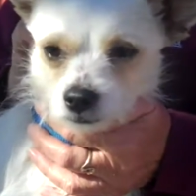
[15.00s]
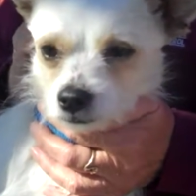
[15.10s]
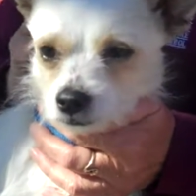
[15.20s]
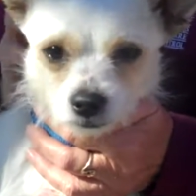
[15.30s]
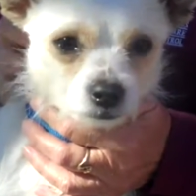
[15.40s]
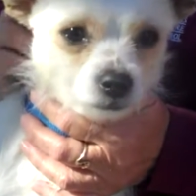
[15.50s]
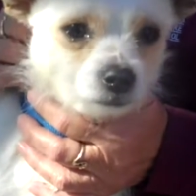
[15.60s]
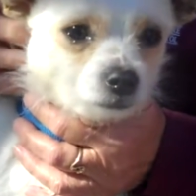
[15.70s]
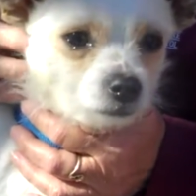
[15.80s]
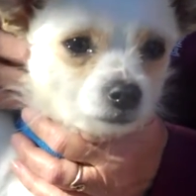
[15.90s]

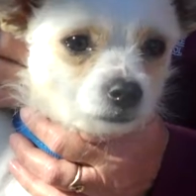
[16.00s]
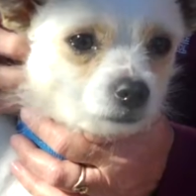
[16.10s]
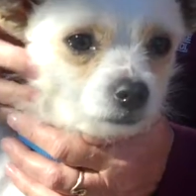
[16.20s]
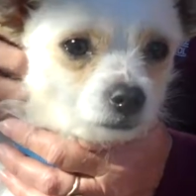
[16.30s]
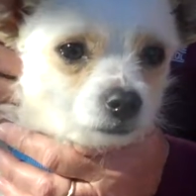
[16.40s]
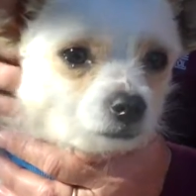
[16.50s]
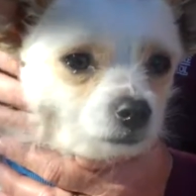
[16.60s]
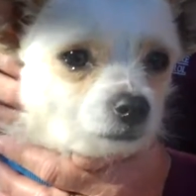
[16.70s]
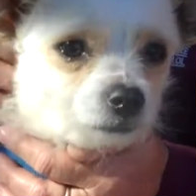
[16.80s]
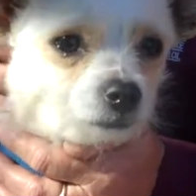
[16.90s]
24th,
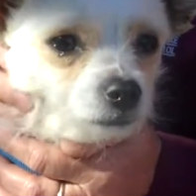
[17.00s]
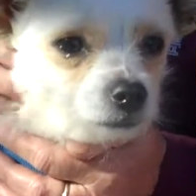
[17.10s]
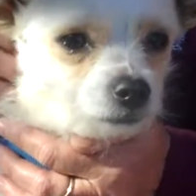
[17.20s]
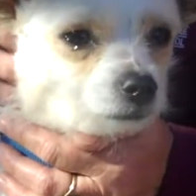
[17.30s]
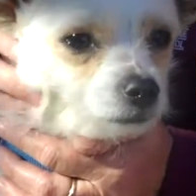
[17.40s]
and she came in